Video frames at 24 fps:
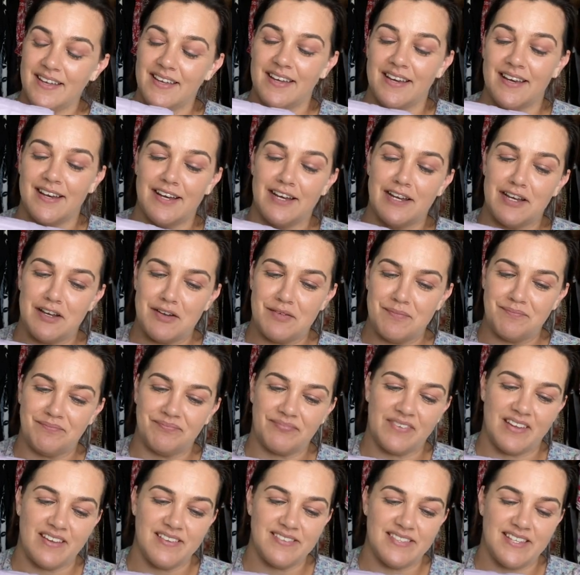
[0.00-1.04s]
I
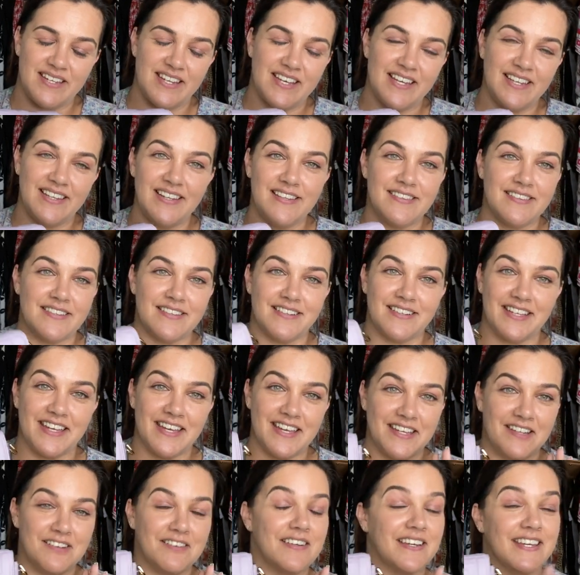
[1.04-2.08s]
said, hey, listen, I
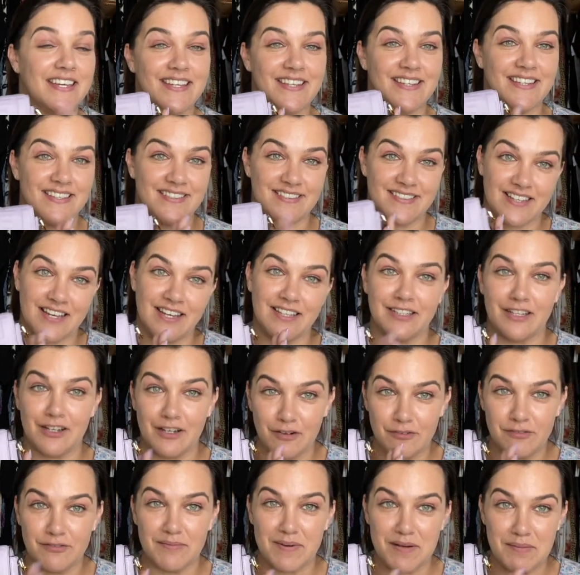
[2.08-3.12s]
cannot get this color
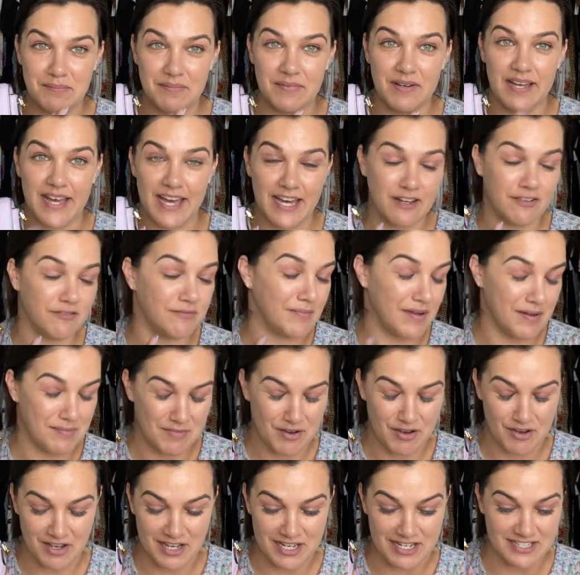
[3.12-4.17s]
out of my
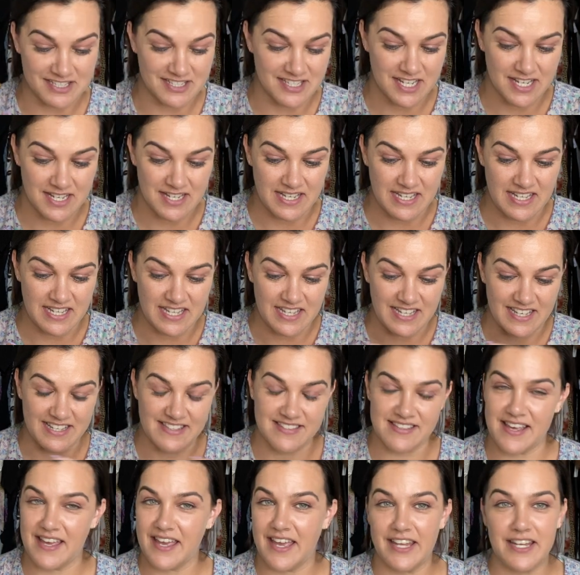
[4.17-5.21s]
mind. Is
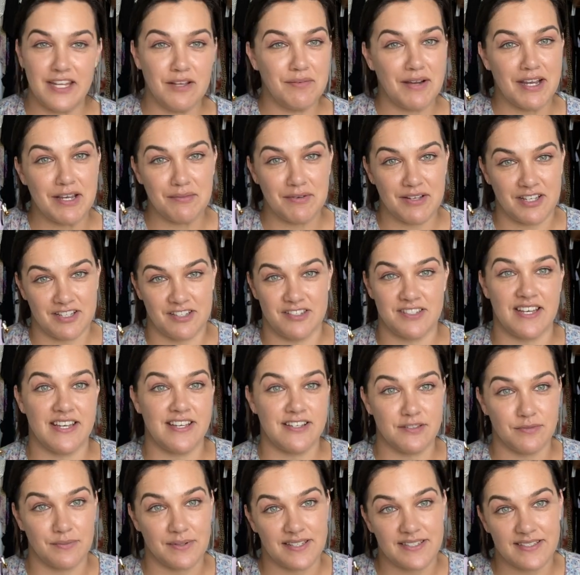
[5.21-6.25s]
there any way we could
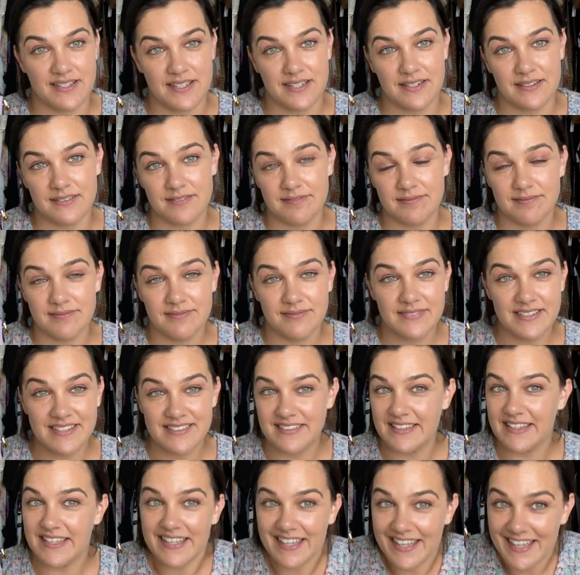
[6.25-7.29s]
chase one down? Is
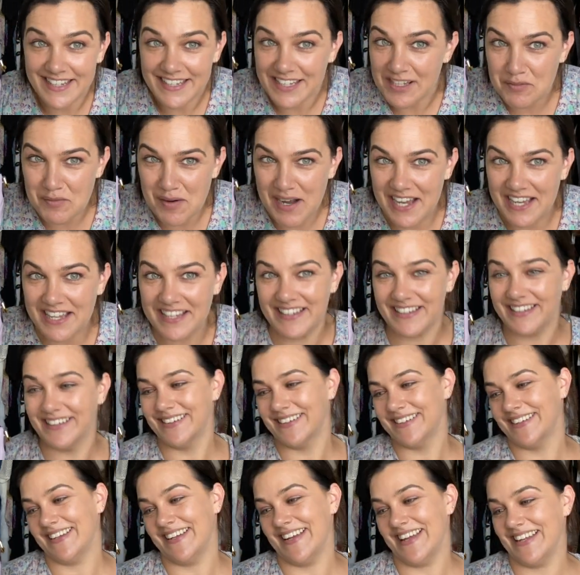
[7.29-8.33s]
there any way?
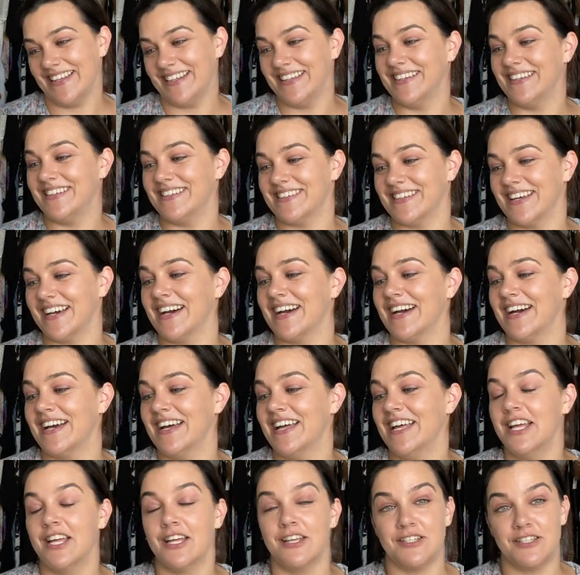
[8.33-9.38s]
And
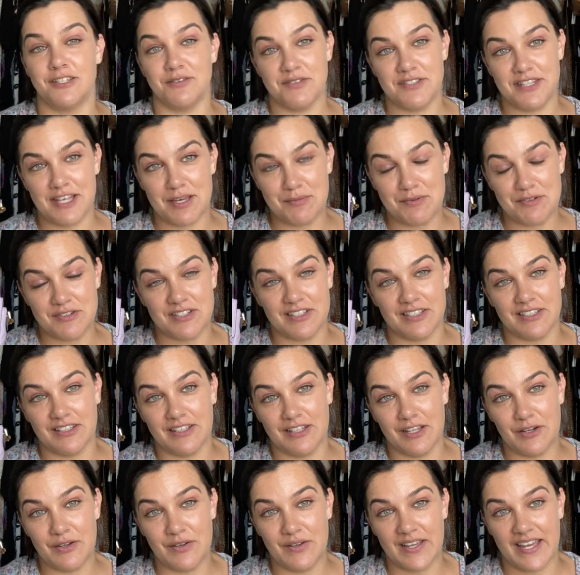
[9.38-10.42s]
she was able to
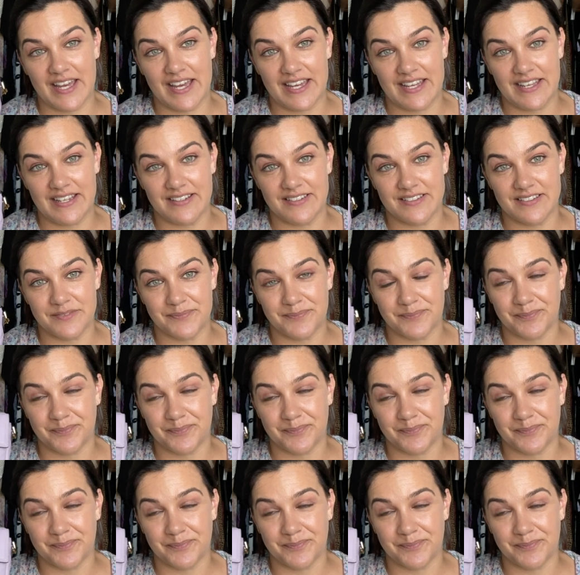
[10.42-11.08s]
locate